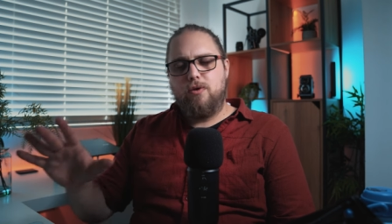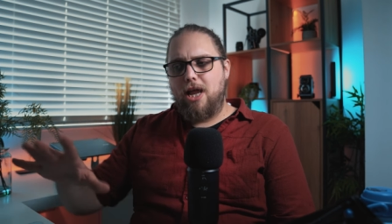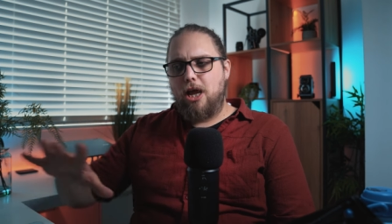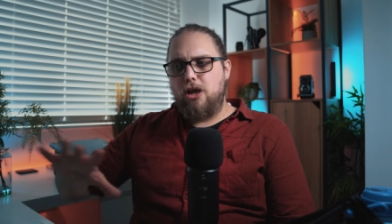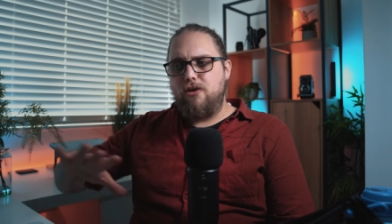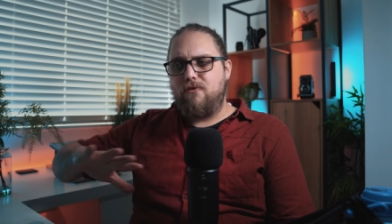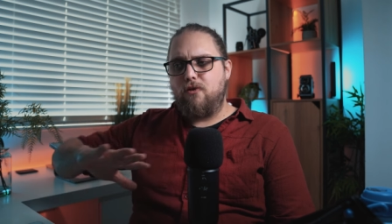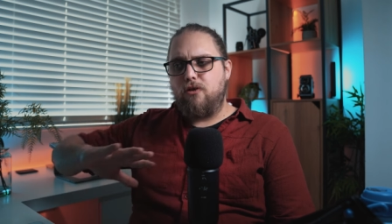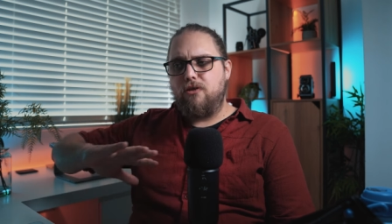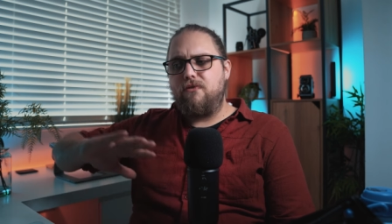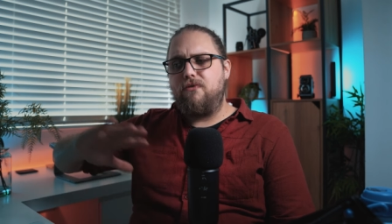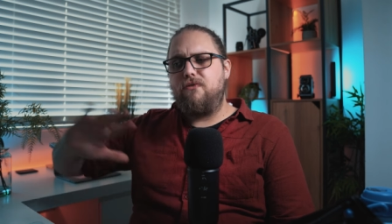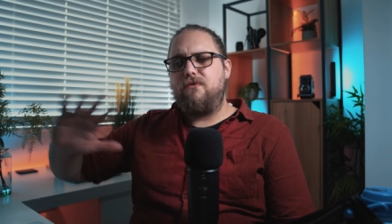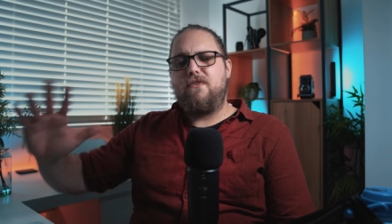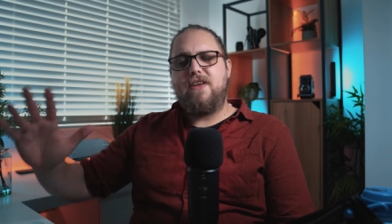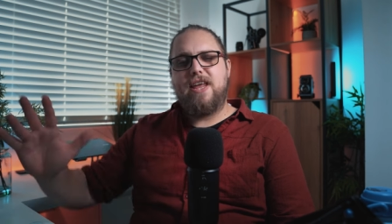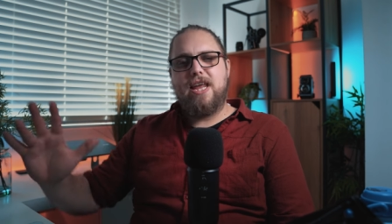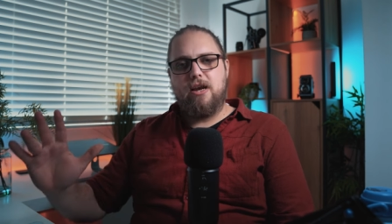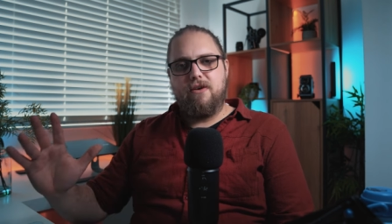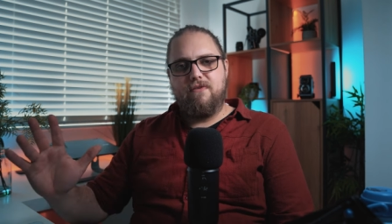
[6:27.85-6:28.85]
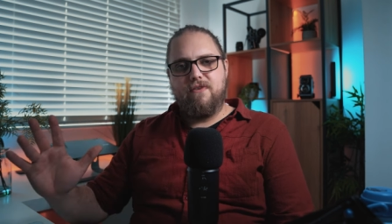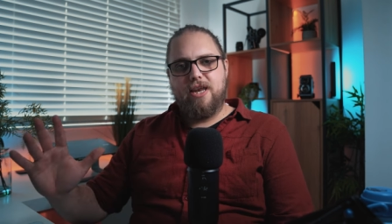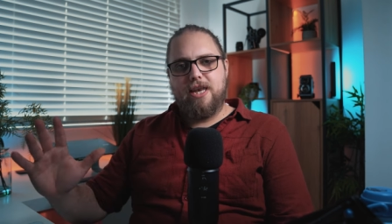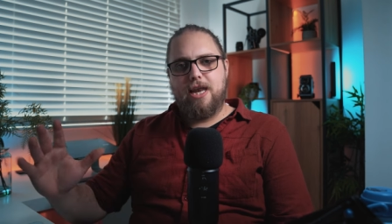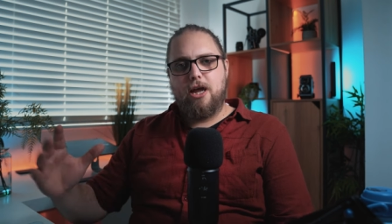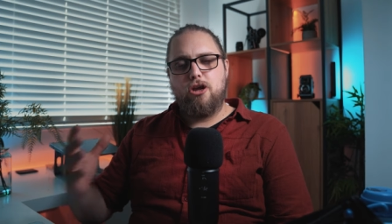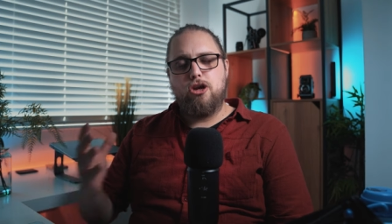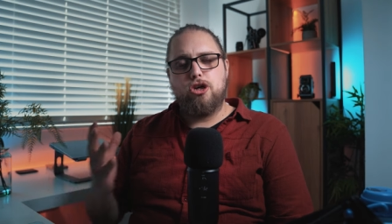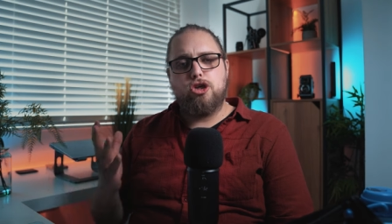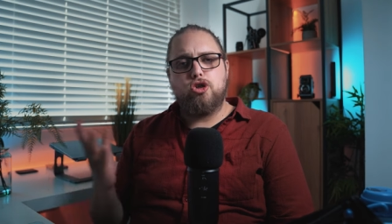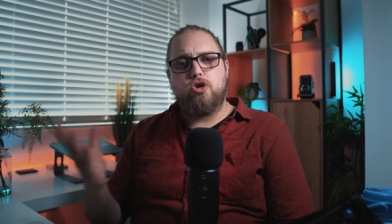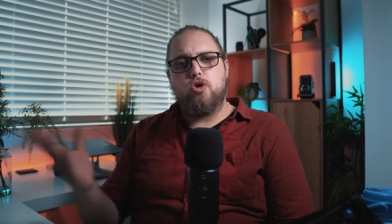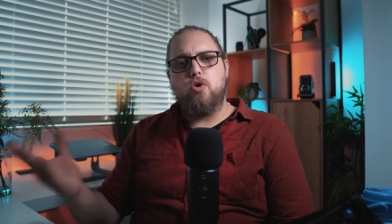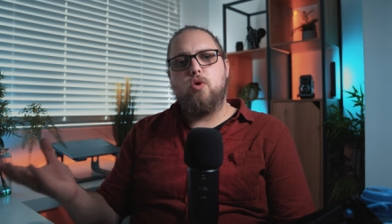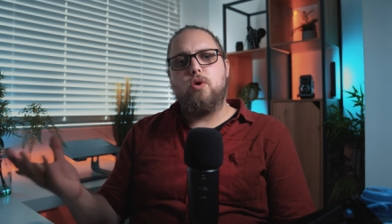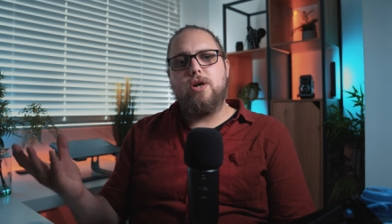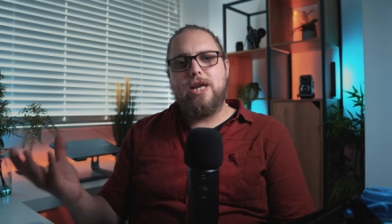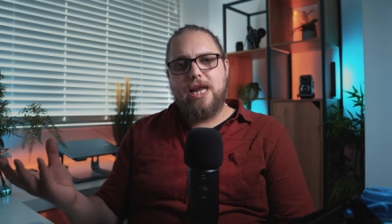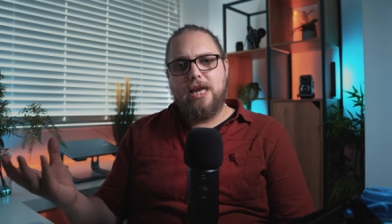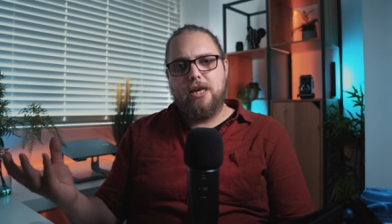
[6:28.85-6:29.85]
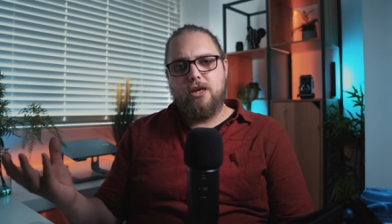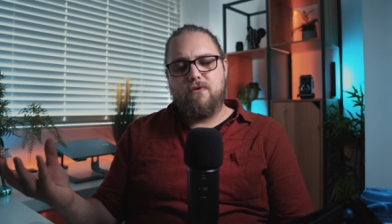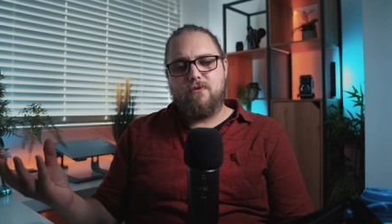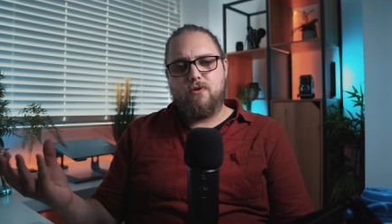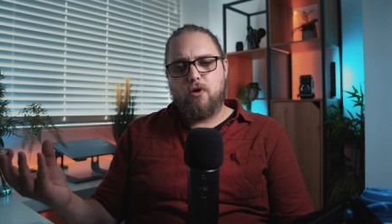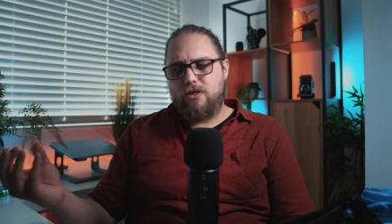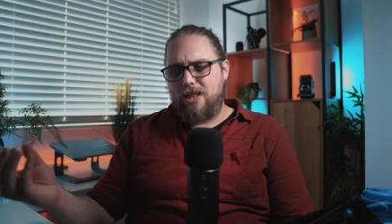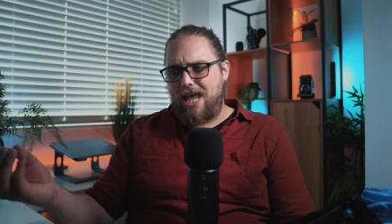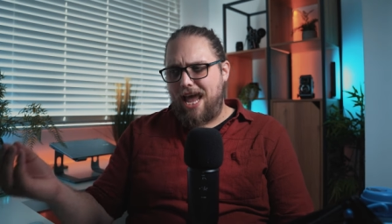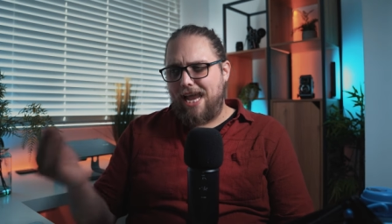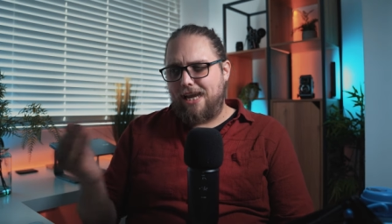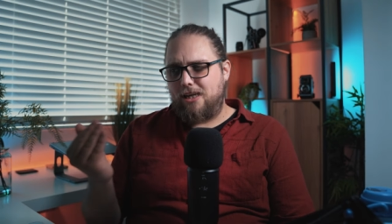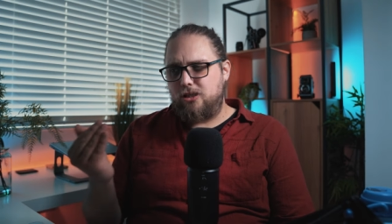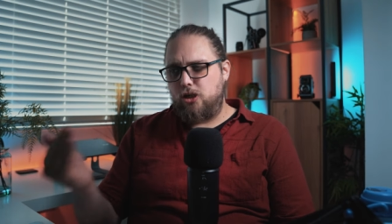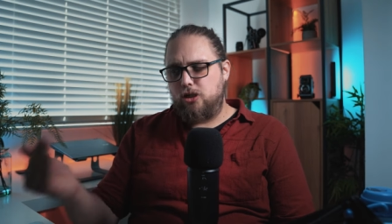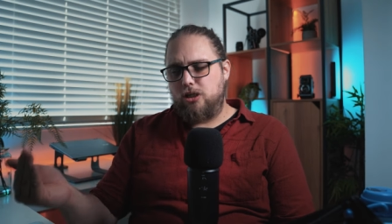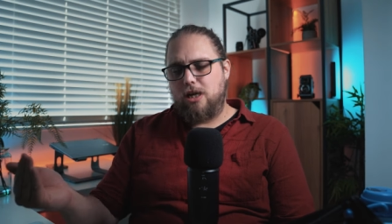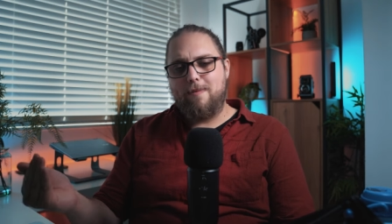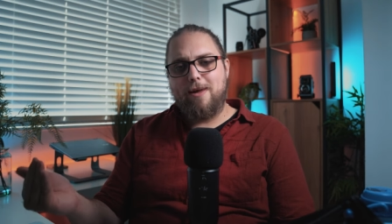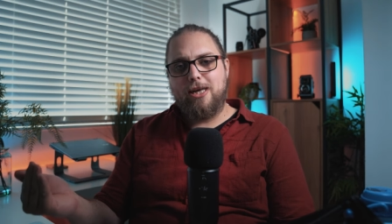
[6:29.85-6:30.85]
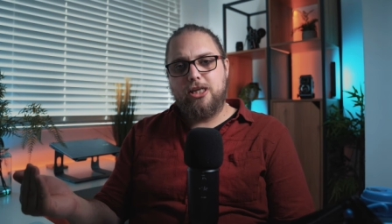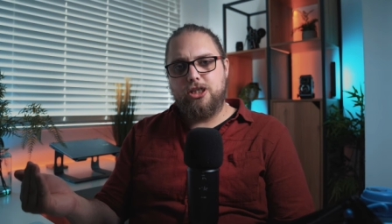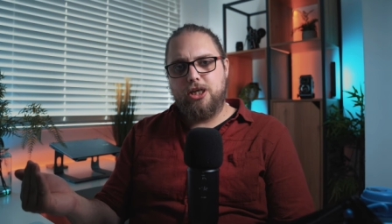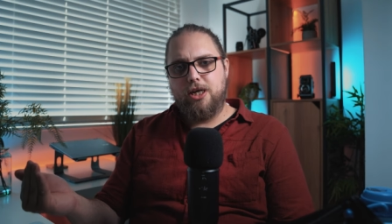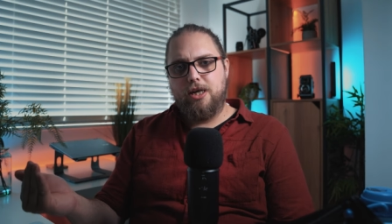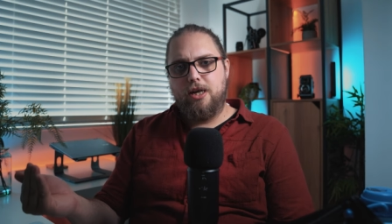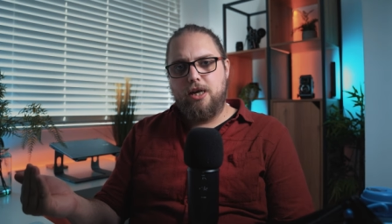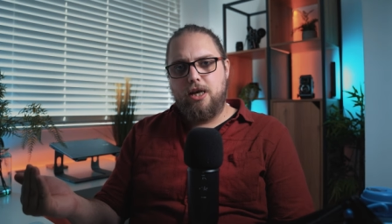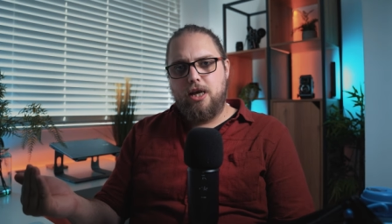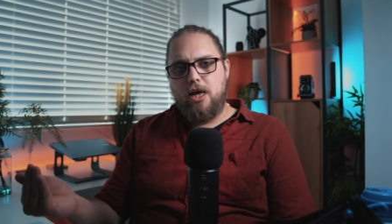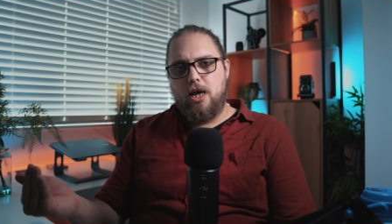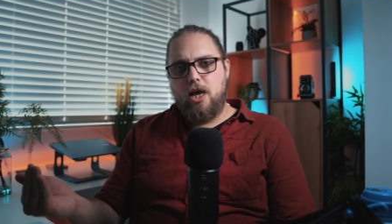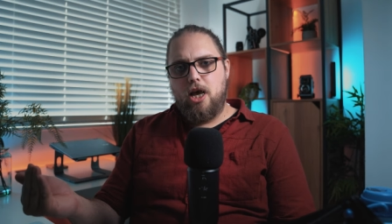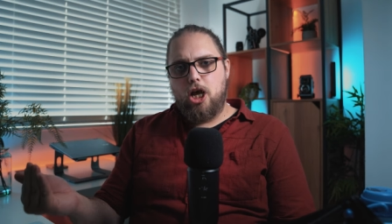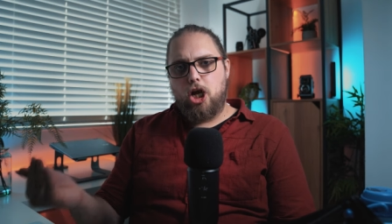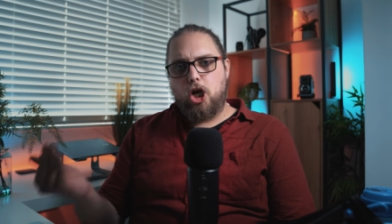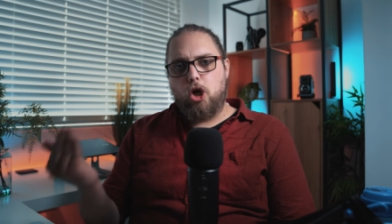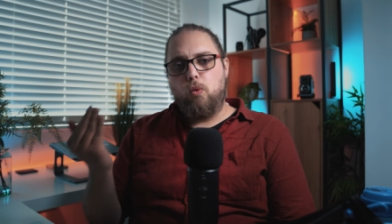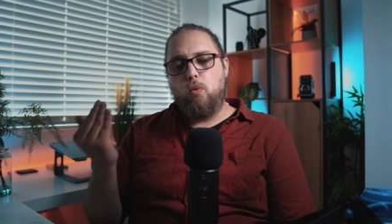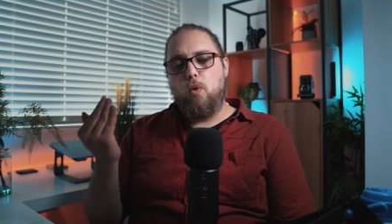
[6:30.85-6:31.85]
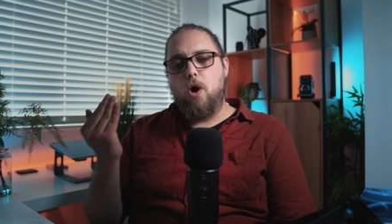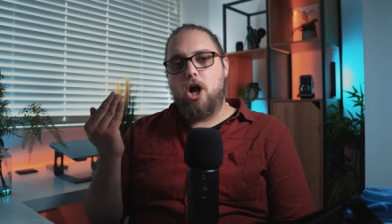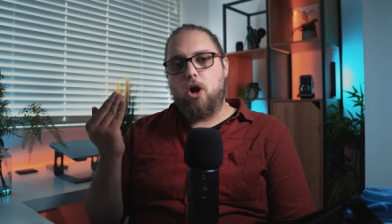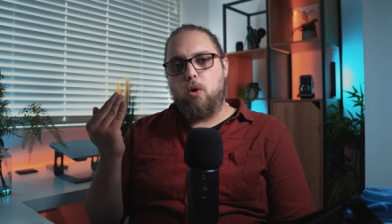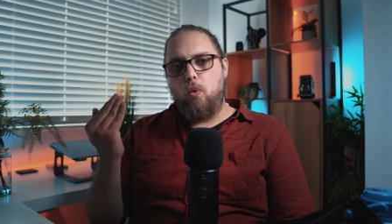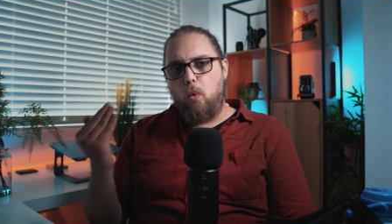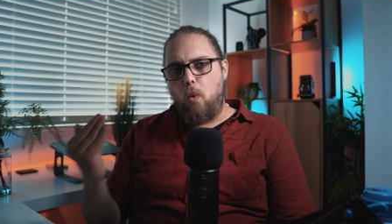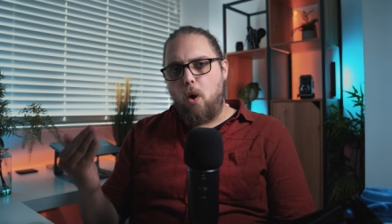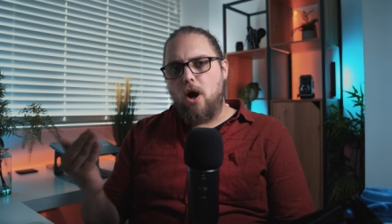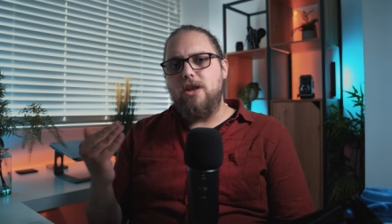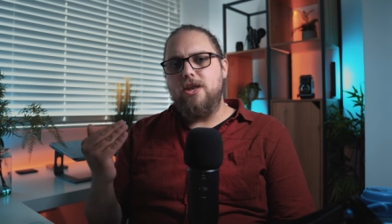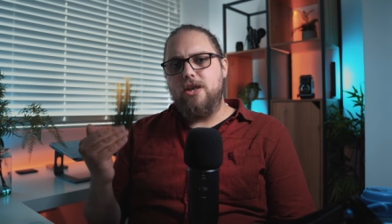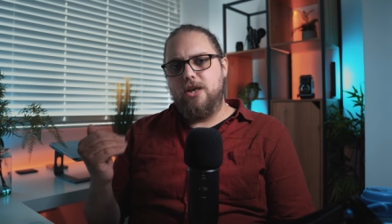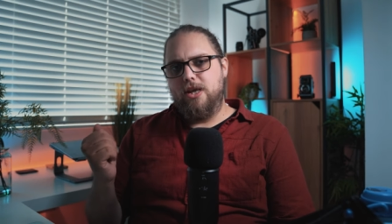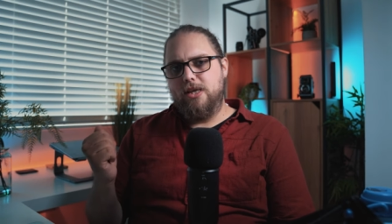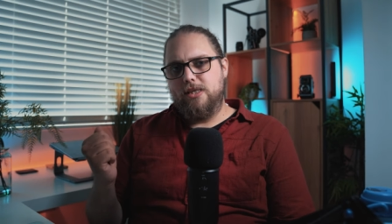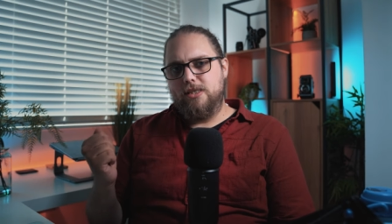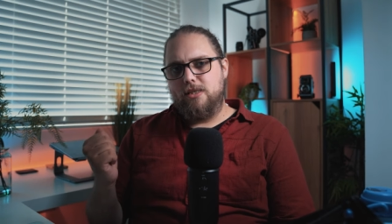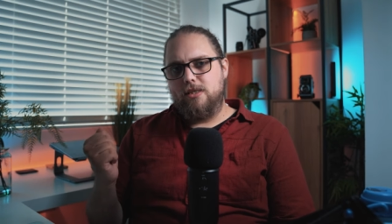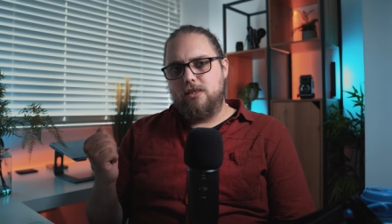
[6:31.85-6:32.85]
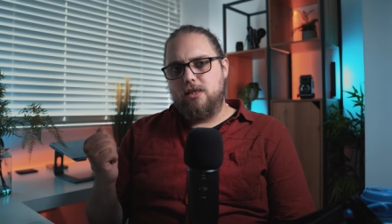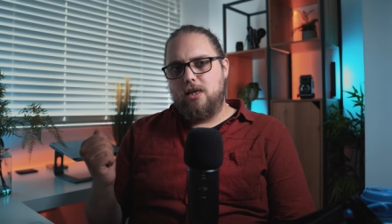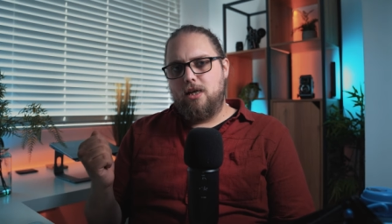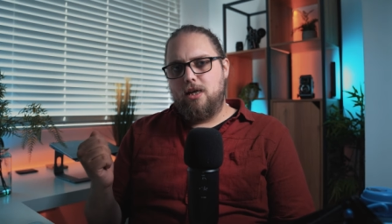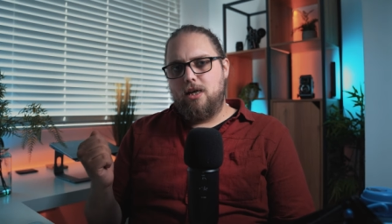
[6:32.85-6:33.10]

Now you've got the feel of it. Now you're drawn in, you've got that extra dimension. Can work wonders